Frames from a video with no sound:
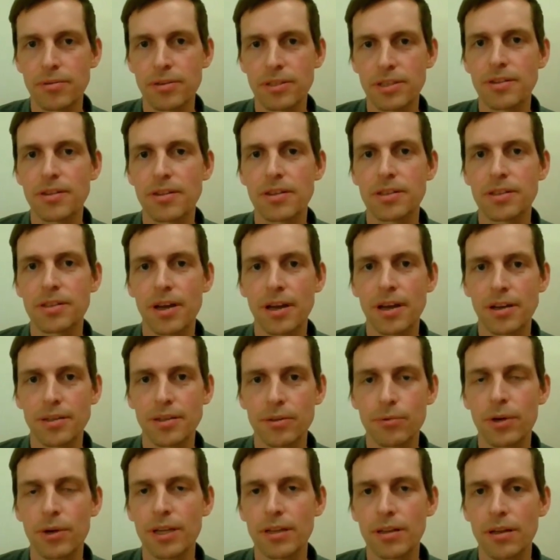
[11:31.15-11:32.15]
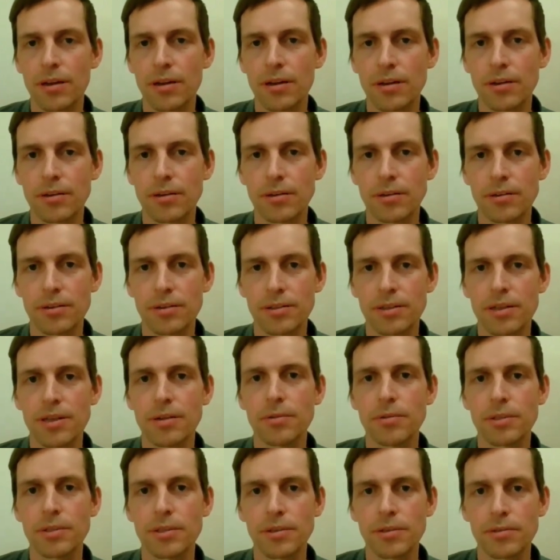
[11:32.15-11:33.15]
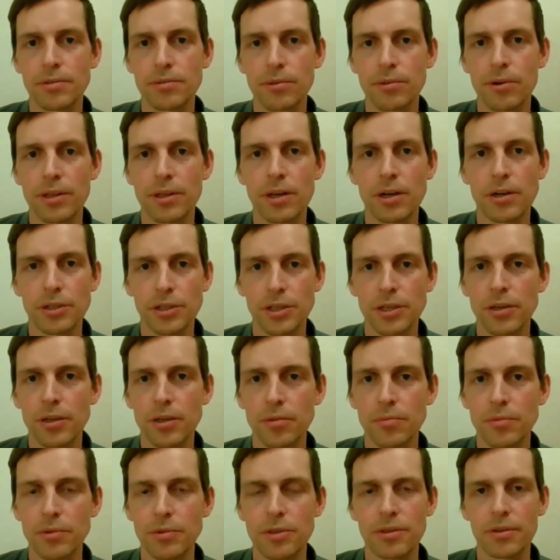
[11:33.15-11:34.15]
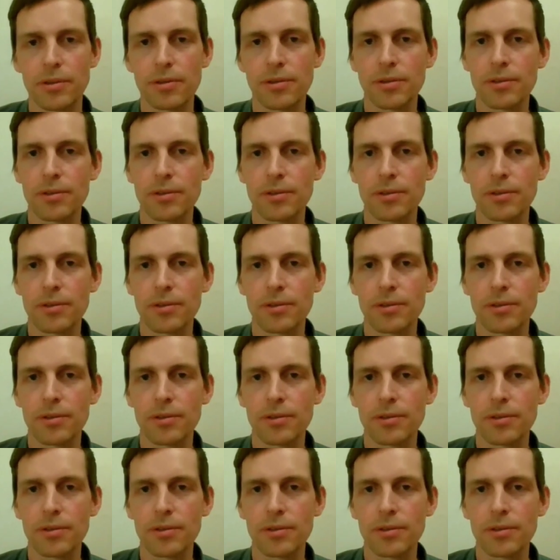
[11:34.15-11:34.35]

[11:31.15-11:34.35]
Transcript: synthesize quite long sequences, quite long genomes.